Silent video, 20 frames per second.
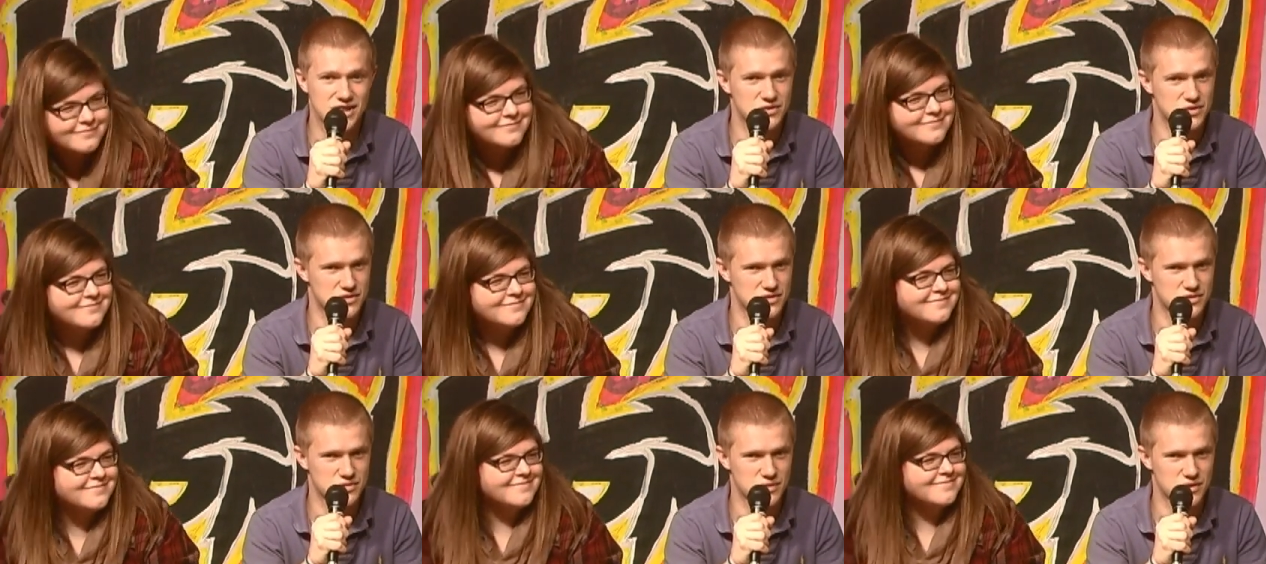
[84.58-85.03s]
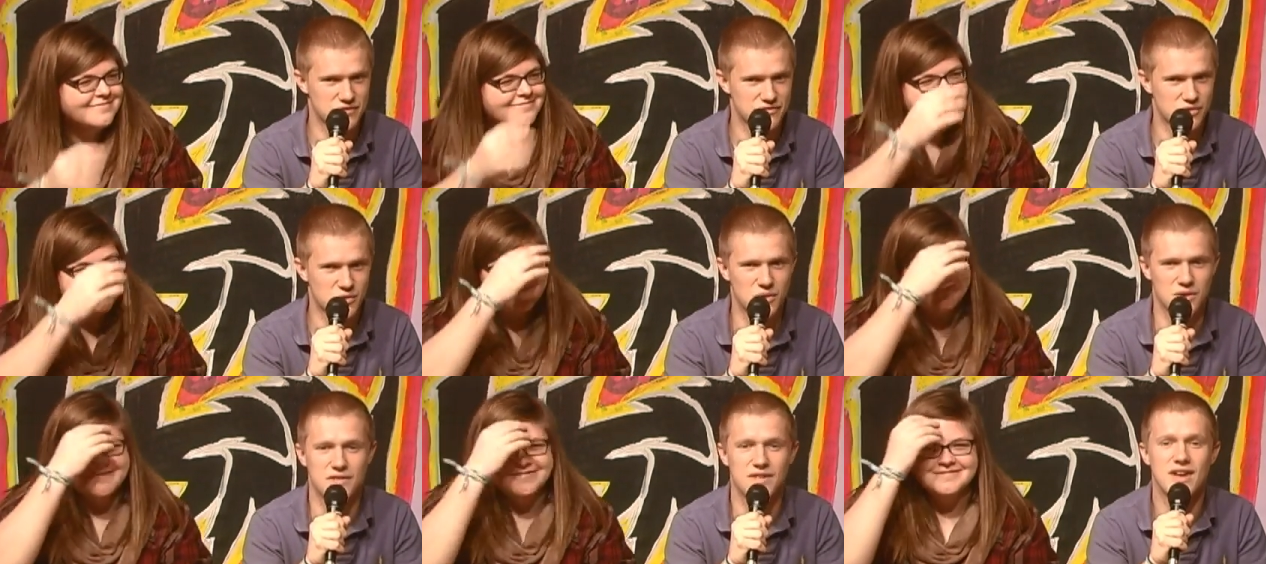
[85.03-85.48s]
Speaker 1: through the
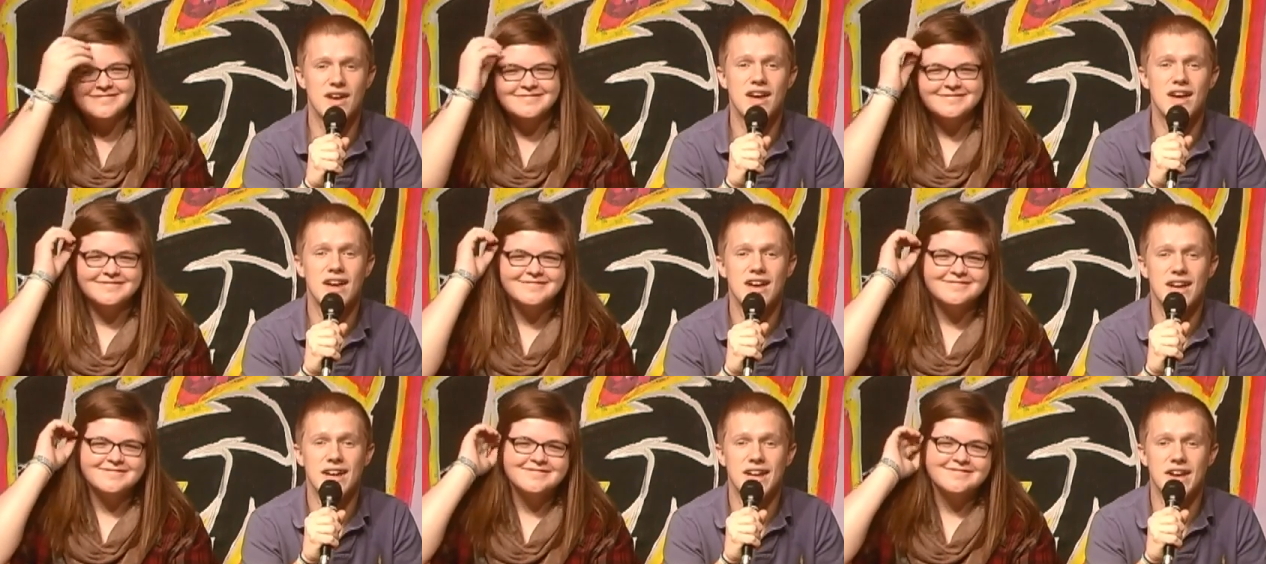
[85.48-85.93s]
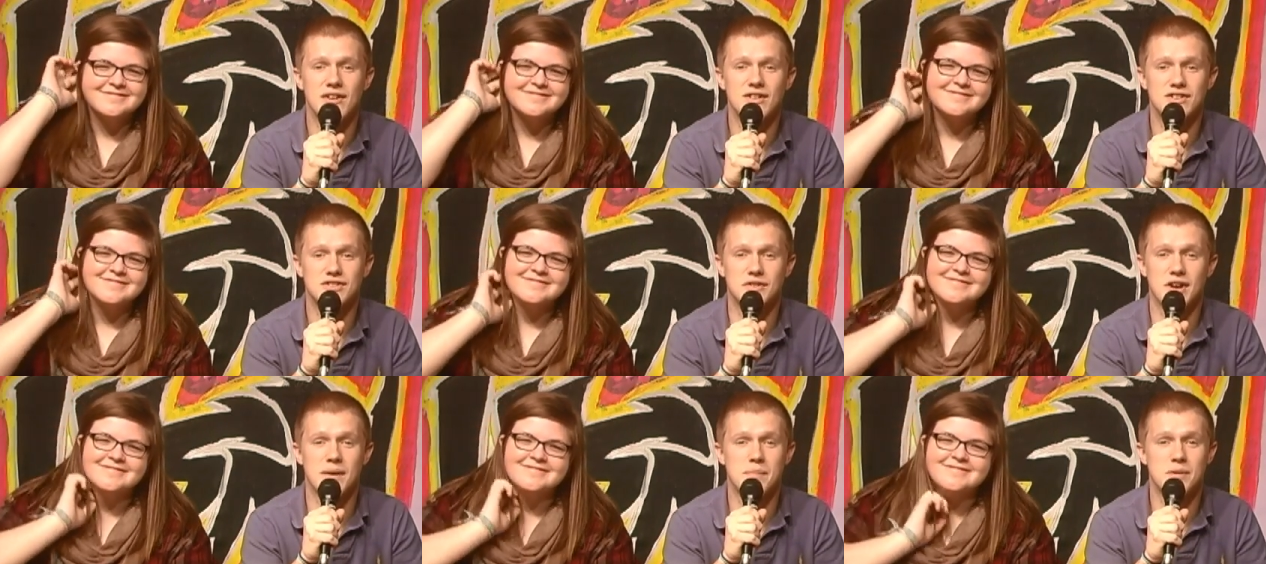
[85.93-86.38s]
24th. Here is
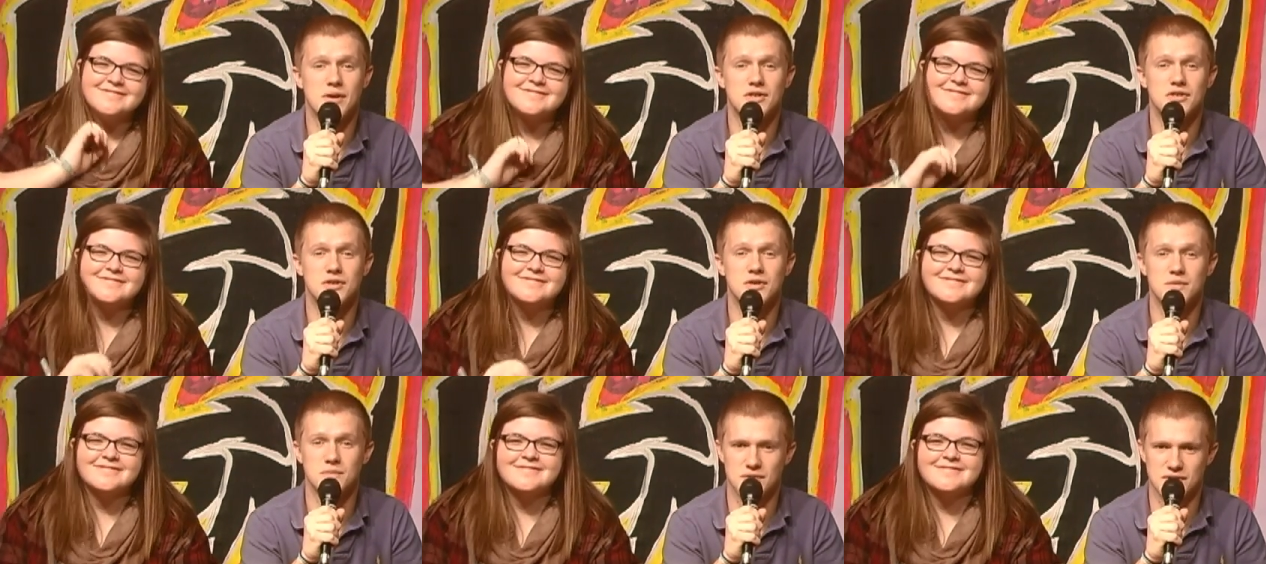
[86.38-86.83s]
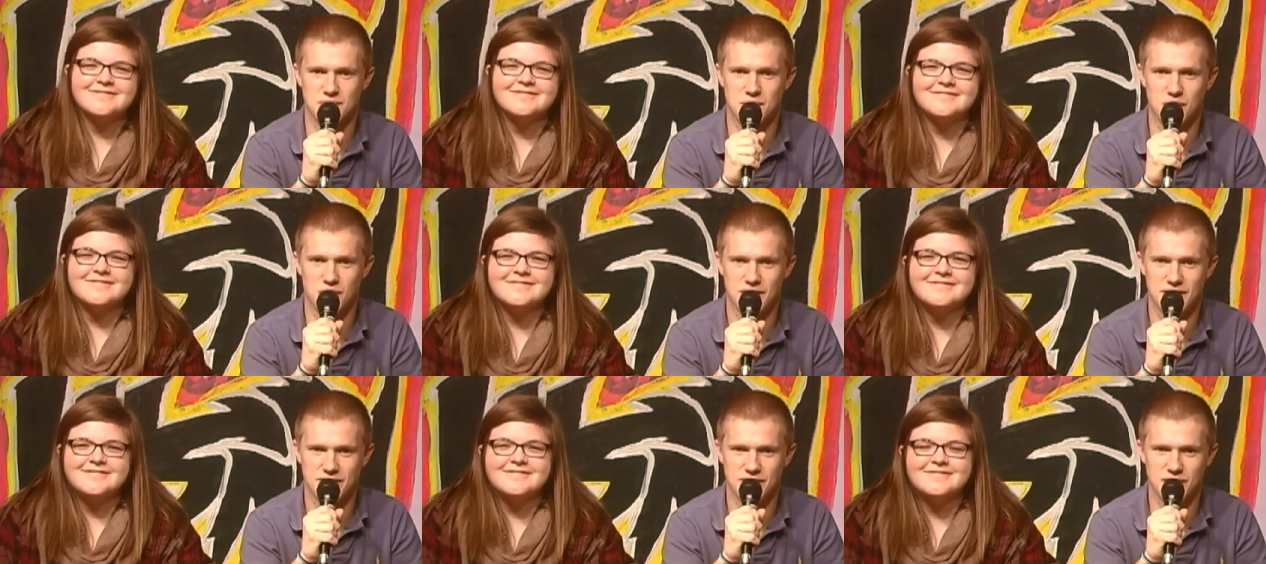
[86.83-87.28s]
Grant Partoon with
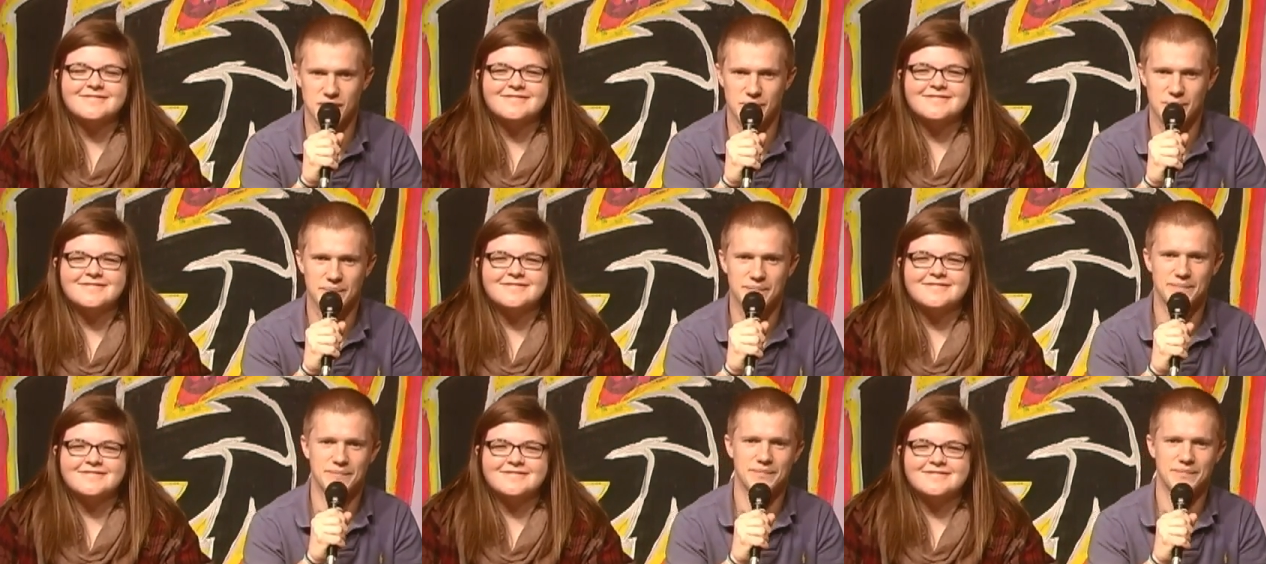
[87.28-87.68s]
more info.